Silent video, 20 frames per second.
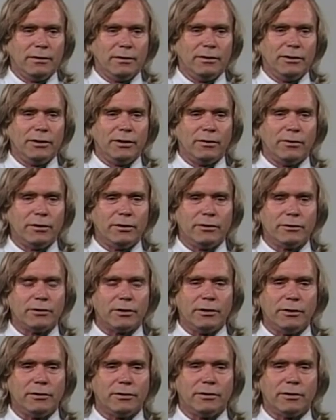No,
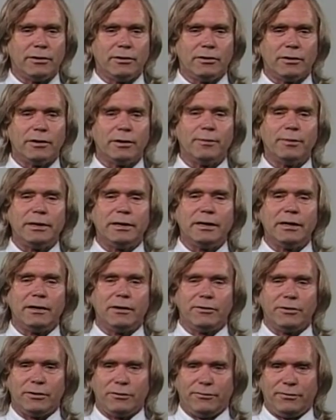you're going to be
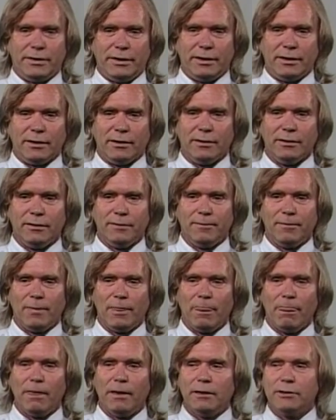counterfeiting.
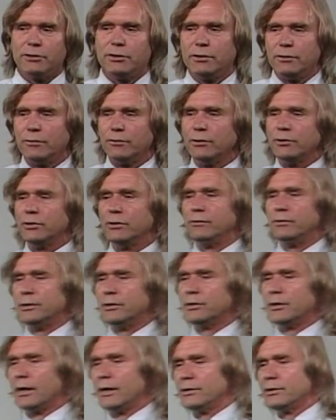Students who
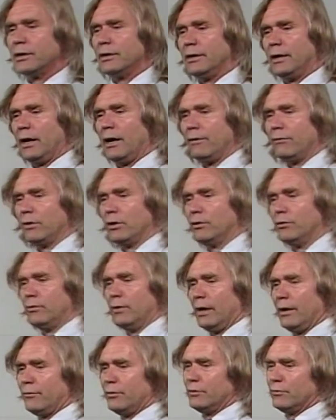discuss a novel who
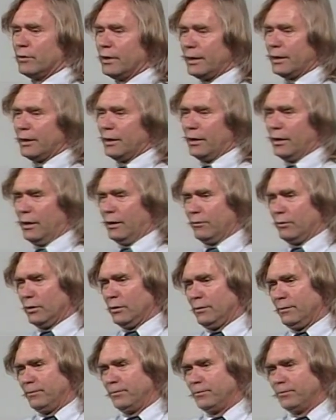haven't read a
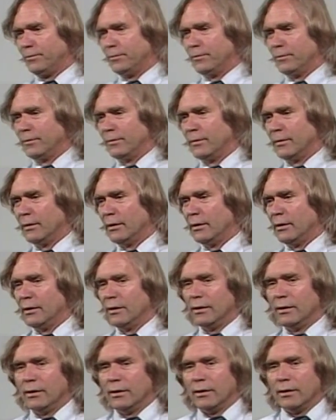novel
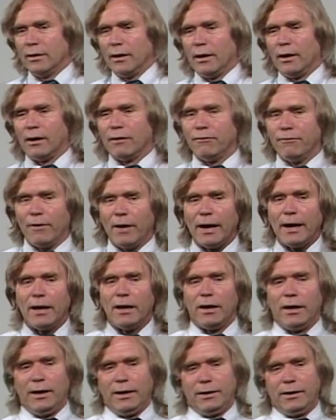are
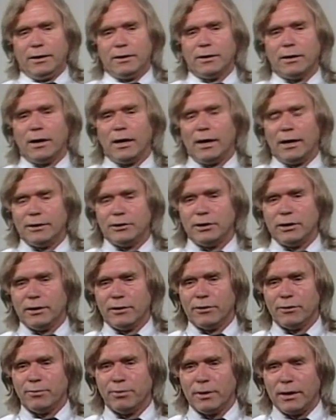violating the logic
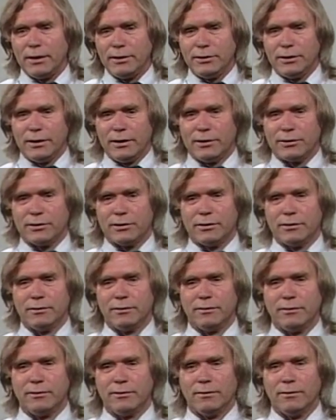of the process.
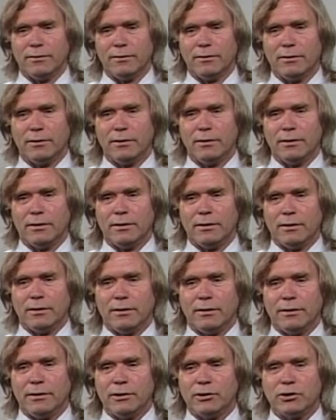
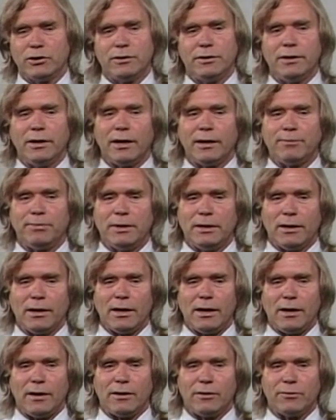This should not be
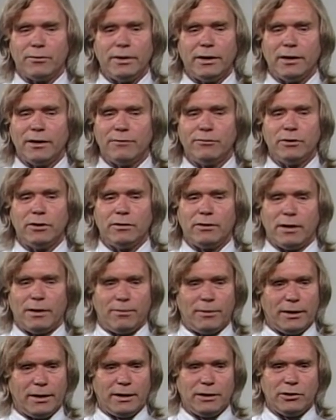allowed. We have no
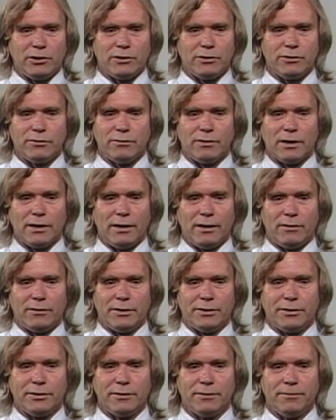obligation to allow
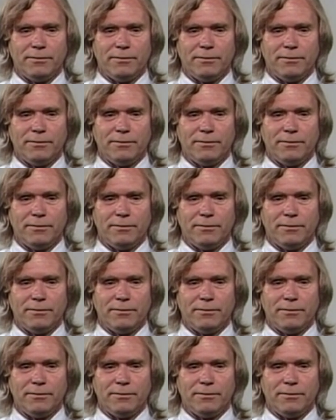it.